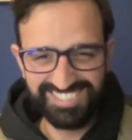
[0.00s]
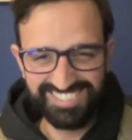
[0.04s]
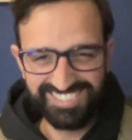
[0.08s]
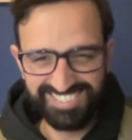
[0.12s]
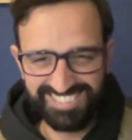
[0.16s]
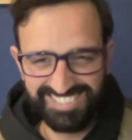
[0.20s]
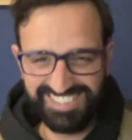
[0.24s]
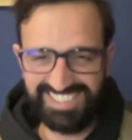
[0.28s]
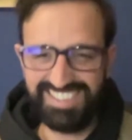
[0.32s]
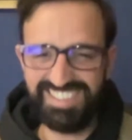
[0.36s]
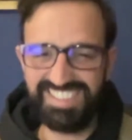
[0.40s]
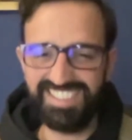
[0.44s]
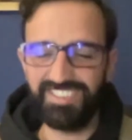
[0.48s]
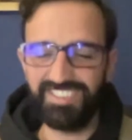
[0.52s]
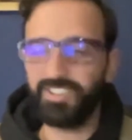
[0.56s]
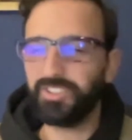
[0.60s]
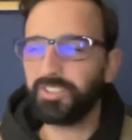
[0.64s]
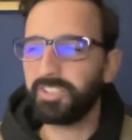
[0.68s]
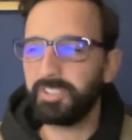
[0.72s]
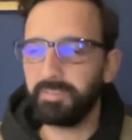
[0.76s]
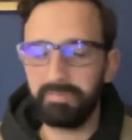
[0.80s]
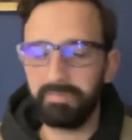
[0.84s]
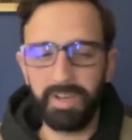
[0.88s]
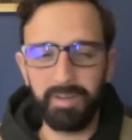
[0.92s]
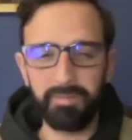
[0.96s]
Yeah,
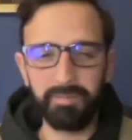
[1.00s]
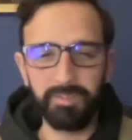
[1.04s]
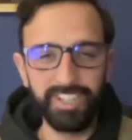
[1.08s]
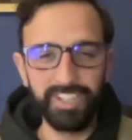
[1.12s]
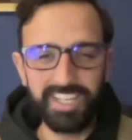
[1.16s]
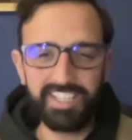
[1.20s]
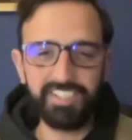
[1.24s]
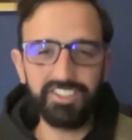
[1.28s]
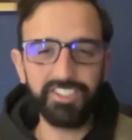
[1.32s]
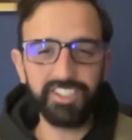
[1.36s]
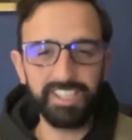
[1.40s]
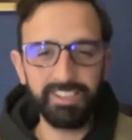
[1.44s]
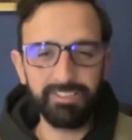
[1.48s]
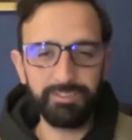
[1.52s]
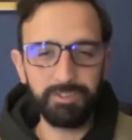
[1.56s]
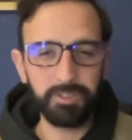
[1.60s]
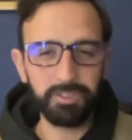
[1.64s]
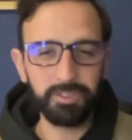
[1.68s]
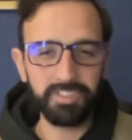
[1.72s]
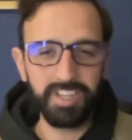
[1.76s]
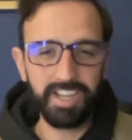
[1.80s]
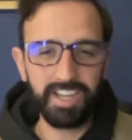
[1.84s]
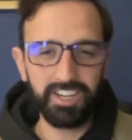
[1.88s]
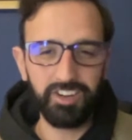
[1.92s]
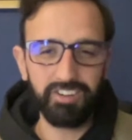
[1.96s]
awesome. I'm really looking forward
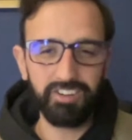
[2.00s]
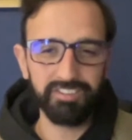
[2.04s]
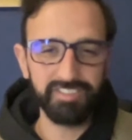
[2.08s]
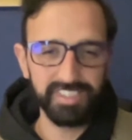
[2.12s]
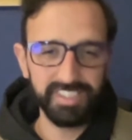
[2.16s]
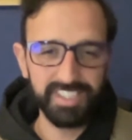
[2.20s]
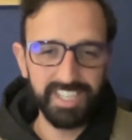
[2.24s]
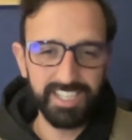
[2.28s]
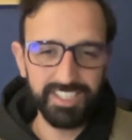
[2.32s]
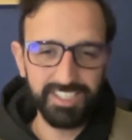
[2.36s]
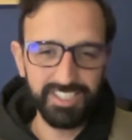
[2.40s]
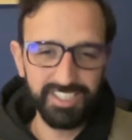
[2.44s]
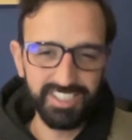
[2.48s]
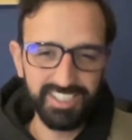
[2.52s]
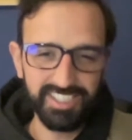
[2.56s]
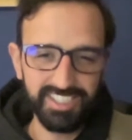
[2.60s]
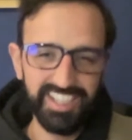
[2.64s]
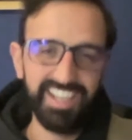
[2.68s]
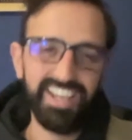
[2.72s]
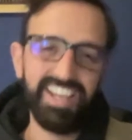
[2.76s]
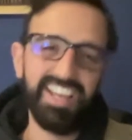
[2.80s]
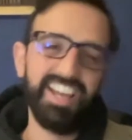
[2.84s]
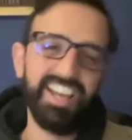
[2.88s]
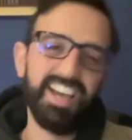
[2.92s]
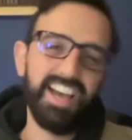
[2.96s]
to our conversation.
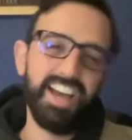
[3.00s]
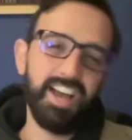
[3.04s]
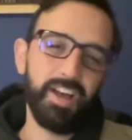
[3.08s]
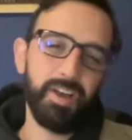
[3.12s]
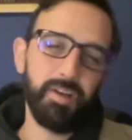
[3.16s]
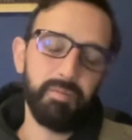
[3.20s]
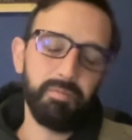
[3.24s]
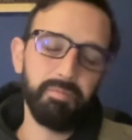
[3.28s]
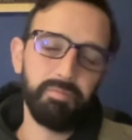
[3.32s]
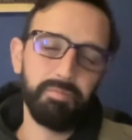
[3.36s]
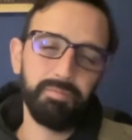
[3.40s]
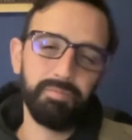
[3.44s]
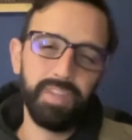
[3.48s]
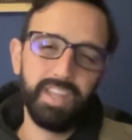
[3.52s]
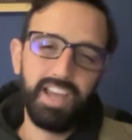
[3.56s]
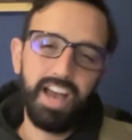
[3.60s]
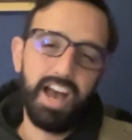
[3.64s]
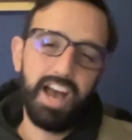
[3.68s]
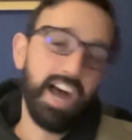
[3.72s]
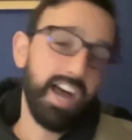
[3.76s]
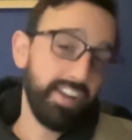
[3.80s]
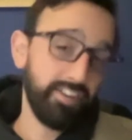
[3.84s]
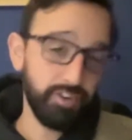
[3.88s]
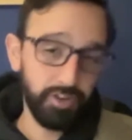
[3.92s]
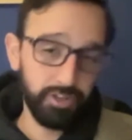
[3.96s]

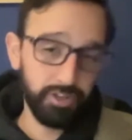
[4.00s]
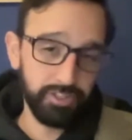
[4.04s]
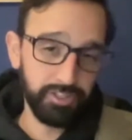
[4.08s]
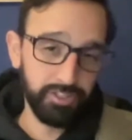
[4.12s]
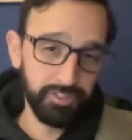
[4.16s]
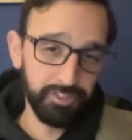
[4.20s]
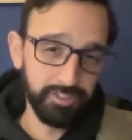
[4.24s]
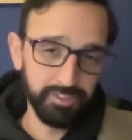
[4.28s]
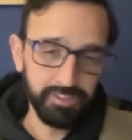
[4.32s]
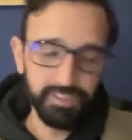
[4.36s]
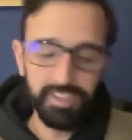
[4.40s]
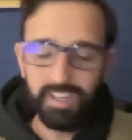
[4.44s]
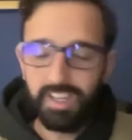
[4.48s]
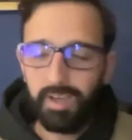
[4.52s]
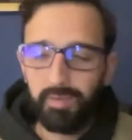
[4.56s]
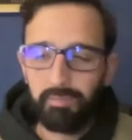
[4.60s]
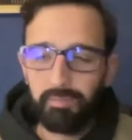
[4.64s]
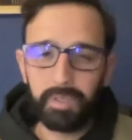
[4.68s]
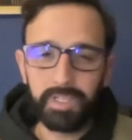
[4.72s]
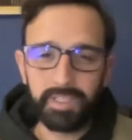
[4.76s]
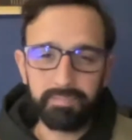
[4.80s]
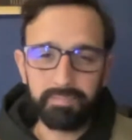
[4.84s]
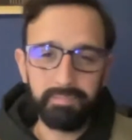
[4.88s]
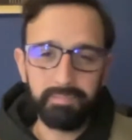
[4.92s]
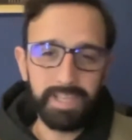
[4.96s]
I know you,
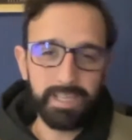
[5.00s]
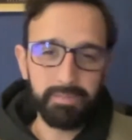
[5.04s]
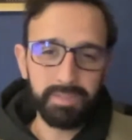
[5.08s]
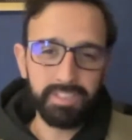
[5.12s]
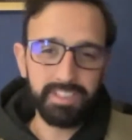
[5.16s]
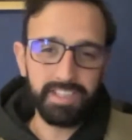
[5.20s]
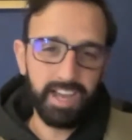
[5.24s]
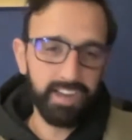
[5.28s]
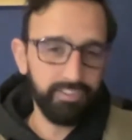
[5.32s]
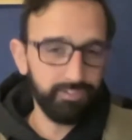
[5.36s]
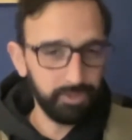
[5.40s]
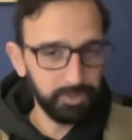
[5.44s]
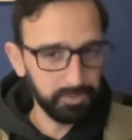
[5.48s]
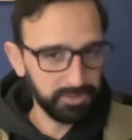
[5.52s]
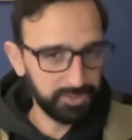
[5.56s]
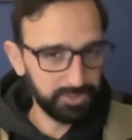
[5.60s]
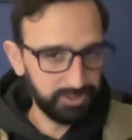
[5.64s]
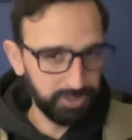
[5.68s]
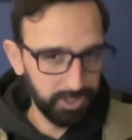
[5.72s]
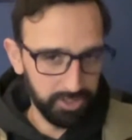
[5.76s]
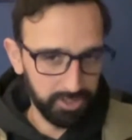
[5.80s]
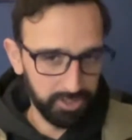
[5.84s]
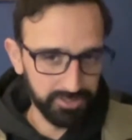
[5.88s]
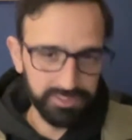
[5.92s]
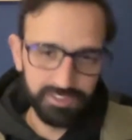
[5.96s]
but maybe our viewers
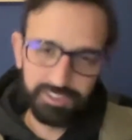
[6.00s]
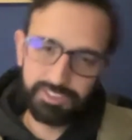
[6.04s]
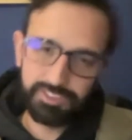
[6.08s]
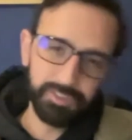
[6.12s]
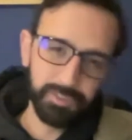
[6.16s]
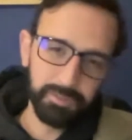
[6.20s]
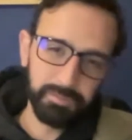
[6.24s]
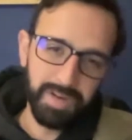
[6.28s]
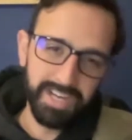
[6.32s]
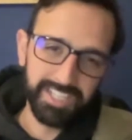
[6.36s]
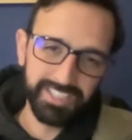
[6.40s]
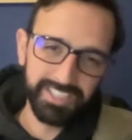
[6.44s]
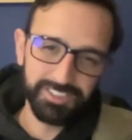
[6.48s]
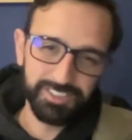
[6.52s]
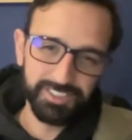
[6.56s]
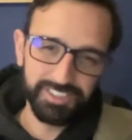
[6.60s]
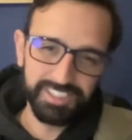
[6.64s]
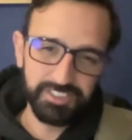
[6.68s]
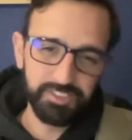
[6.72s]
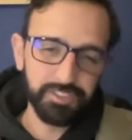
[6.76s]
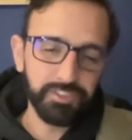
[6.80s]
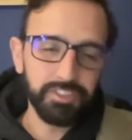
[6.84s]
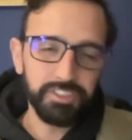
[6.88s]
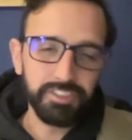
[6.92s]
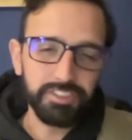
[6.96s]
don't. Do you mind just
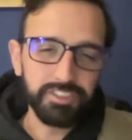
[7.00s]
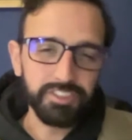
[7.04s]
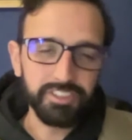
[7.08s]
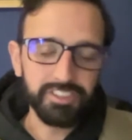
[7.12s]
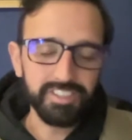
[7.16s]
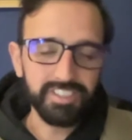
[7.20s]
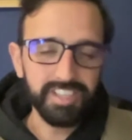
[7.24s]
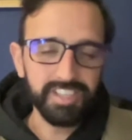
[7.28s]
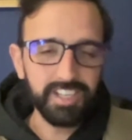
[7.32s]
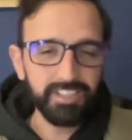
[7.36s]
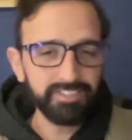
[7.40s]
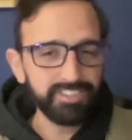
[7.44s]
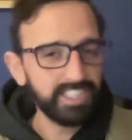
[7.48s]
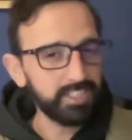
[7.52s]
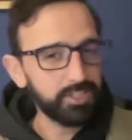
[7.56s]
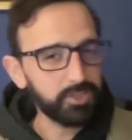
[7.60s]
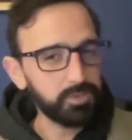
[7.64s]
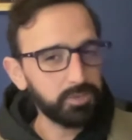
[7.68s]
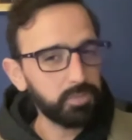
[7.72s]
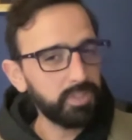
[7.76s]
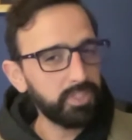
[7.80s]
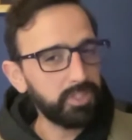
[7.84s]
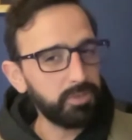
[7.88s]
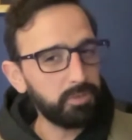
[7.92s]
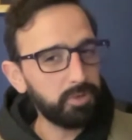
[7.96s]
introducing yourself? Tell us
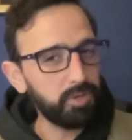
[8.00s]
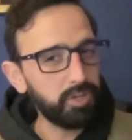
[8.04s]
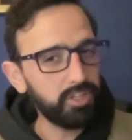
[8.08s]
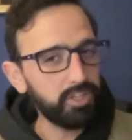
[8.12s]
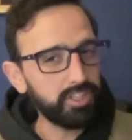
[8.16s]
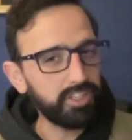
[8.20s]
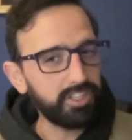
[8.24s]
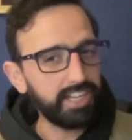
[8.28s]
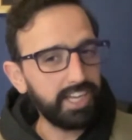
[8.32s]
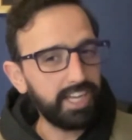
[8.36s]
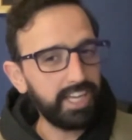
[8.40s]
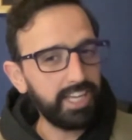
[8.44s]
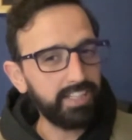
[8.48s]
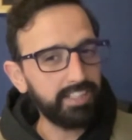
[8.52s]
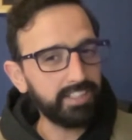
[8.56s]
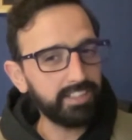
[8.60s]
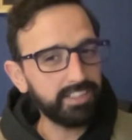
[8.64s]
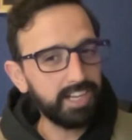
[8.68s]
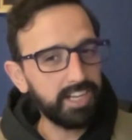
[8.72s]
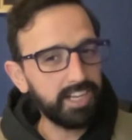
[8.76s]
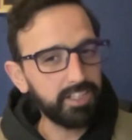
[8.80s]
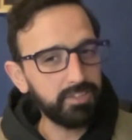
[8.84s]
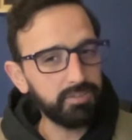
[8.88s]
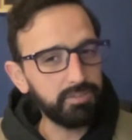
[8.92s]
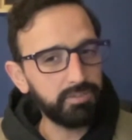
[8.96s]
where you work and
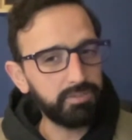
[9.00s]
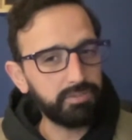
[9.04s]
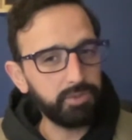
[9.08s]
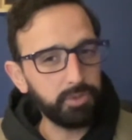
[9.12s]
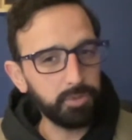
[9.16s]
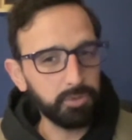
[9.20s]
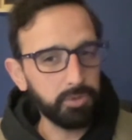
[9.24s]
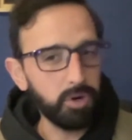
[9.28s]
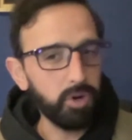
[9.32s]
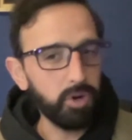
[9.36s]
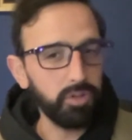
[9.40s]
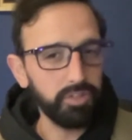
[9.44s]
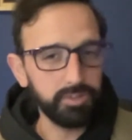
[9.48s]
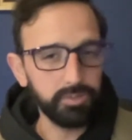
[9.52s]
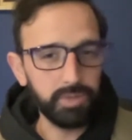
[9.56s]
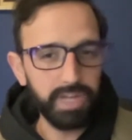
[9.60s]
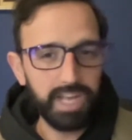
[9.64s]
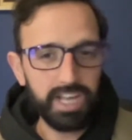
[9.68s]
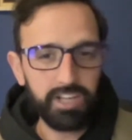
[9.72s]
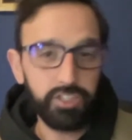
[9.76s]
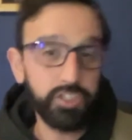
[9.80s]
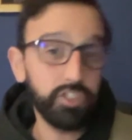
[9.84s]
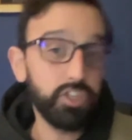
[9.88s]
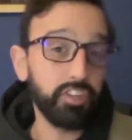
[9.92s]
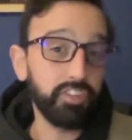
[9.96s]
kind of your role and
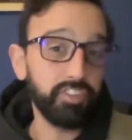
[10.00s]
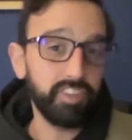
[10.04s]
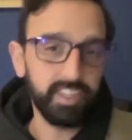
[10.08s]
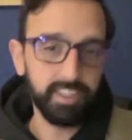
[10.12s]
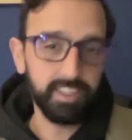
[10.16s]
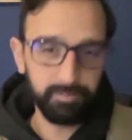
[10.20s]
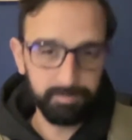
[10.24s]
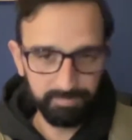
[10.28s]
how you got there.